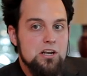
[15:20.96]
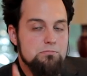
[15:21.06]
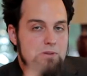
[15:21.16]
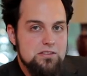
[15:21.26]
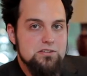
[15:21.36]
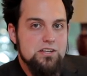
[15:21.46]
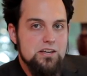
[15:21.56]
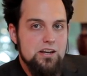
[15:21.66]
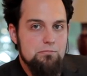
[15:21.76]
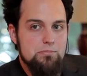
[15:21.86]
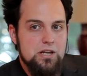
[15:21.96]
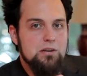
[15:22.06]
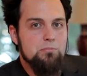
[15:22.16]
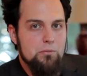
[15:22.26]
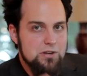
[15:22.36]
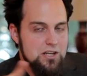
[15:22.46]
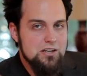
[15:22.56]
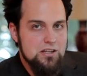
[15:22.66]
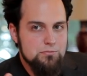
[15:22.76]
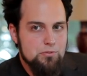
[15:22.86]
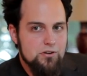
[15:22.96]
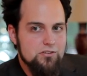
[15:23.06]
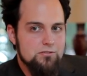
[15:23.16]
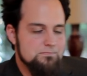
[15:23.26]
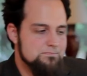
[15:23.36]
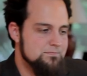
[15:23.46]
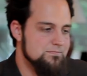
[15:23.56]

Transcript: needed to beat this kid up, but he probably didn't need the prison.